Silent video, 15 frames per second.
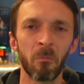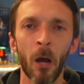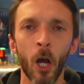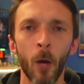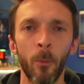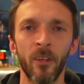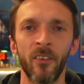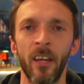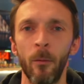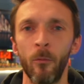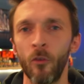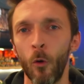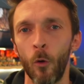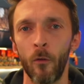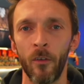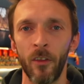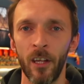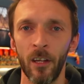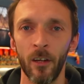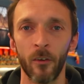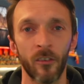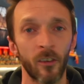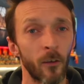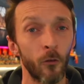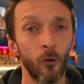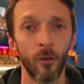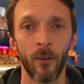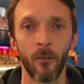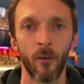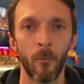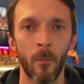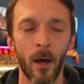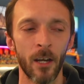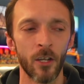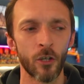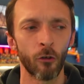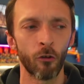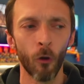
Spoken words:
a couple of times over the years in a few different managers.